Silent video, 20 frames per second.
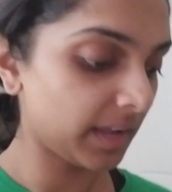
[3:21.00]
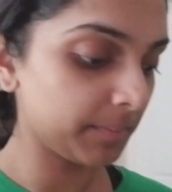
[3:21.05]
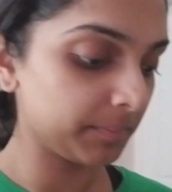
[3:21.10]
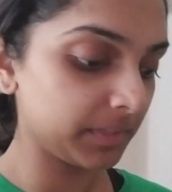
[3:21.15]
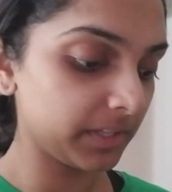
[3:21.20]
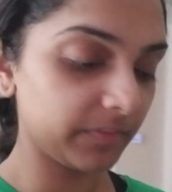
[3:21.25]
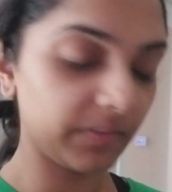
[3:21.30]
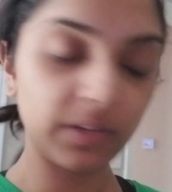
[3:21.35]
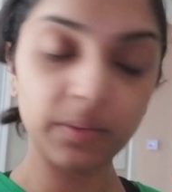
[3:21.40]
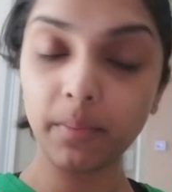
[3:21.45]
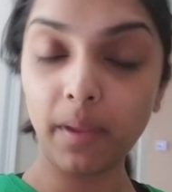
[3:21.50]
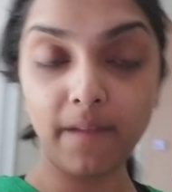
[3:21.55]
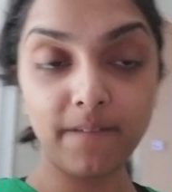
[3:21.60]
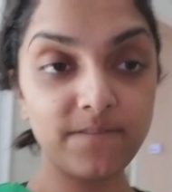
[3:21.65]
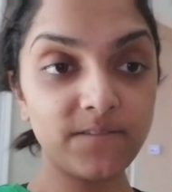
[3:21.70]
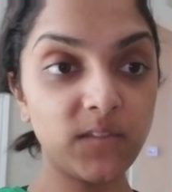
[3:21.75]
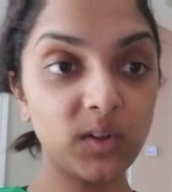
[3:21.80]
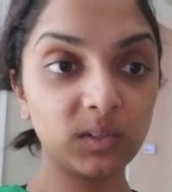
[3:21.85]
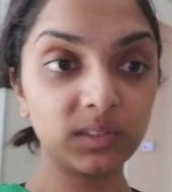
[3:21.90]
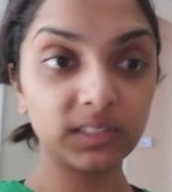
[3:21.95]
I'm living my
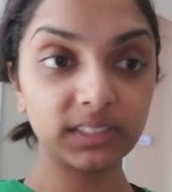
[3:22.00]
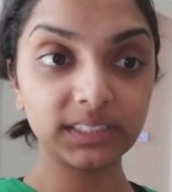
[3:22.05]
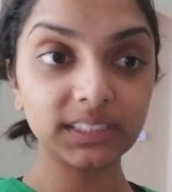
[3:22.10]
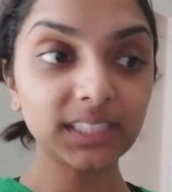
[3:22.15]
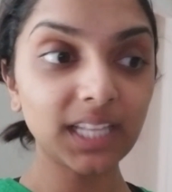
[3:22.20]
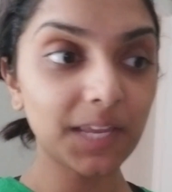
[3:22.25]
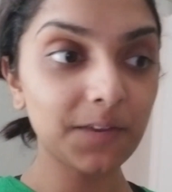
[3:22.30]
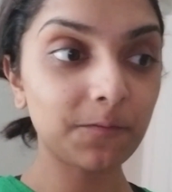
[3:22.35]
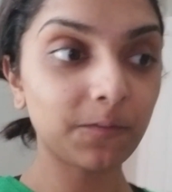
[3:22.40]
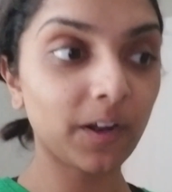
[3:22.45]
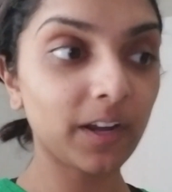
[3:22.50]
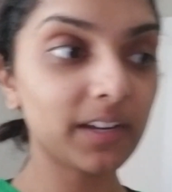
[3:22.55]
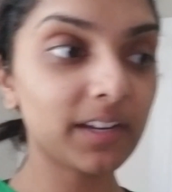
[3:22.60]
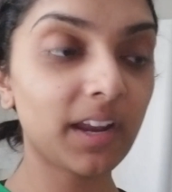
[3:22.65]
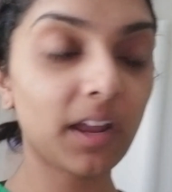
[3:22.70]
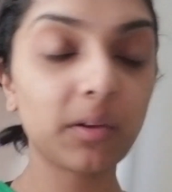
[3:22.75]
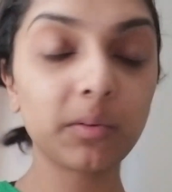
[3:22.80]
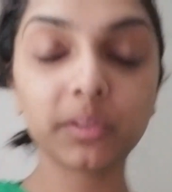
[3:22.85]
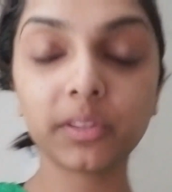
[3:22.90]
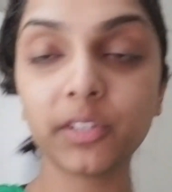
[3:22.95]
fullest life right
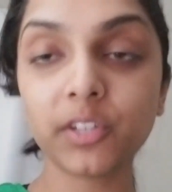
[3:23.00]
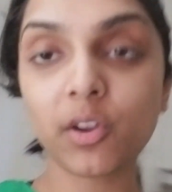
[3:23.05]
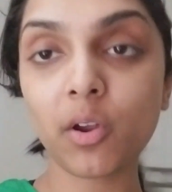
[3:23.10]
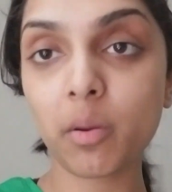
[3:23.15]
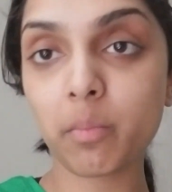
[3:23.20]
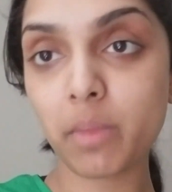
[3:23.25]
now with no